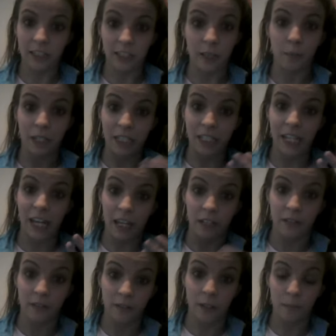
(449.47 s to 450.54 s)
Like, my dad
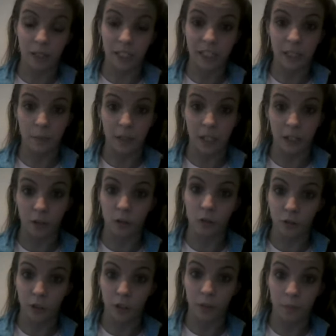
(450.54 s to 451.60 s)
and my stepdad called
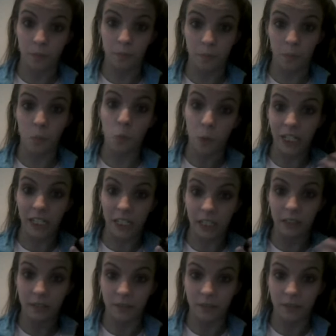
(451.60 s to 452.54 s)
dope weed.